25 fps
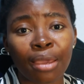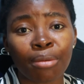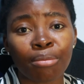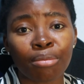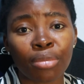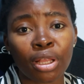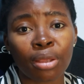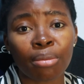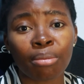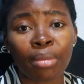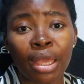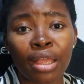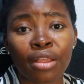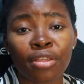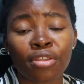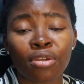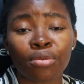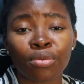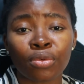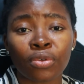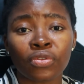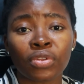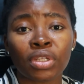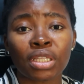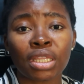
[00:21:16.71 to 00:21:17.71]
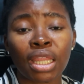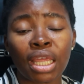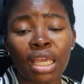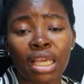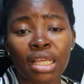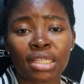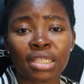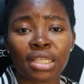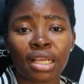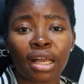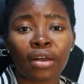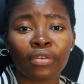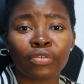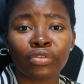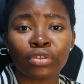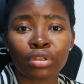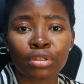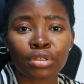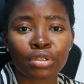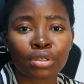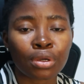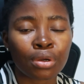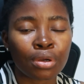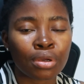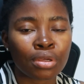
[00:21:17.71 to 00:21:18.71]
implement some of the things I've
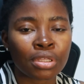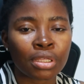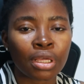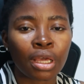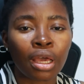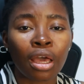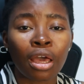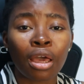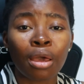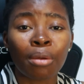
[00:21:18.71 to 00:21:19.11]
discussed